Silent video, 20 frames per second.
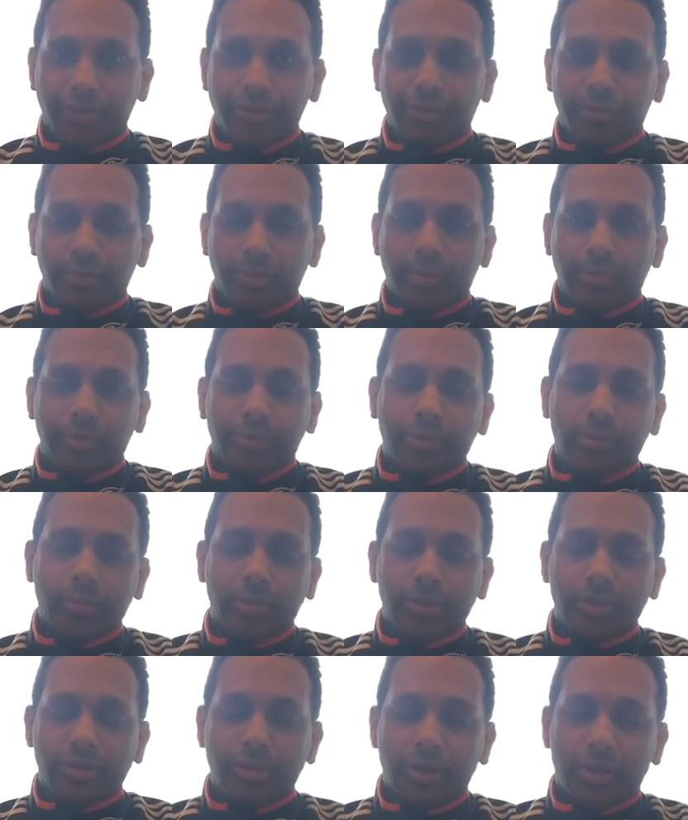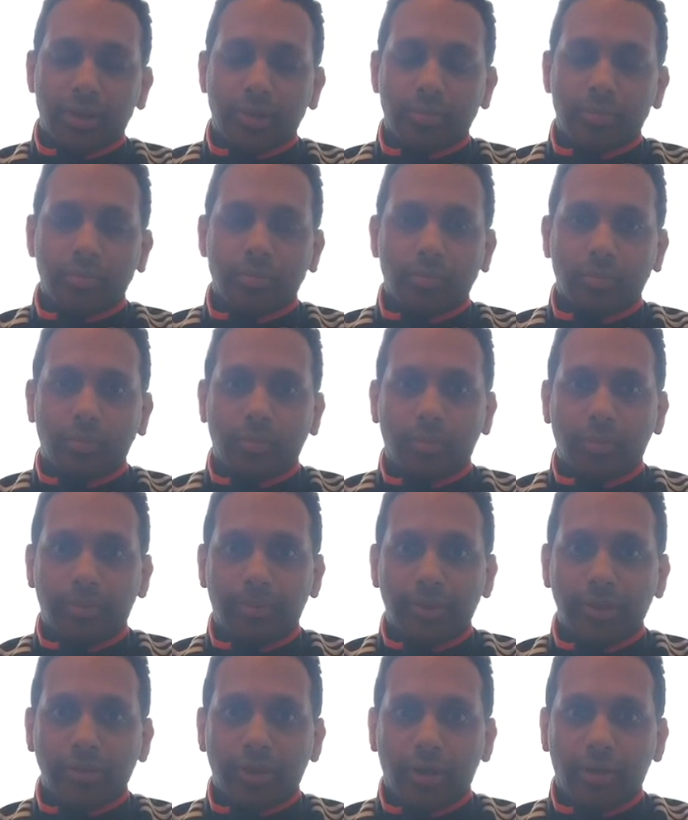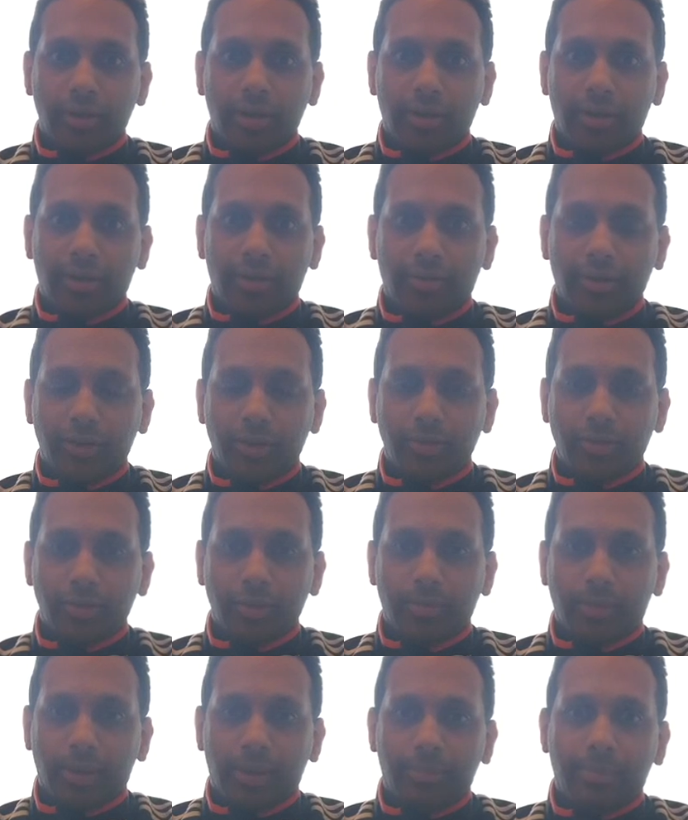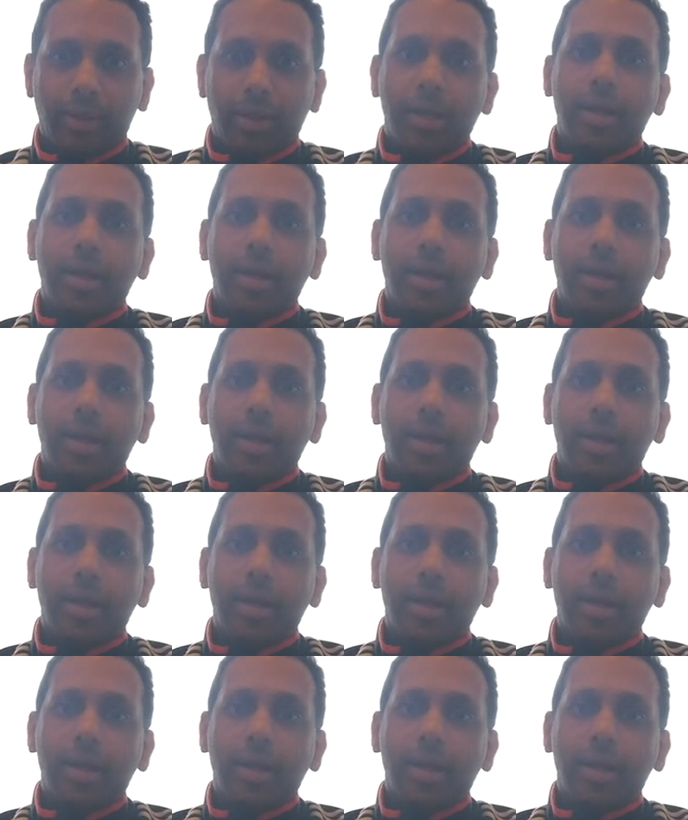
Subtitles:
awards, which will be shown in another YouTube clip.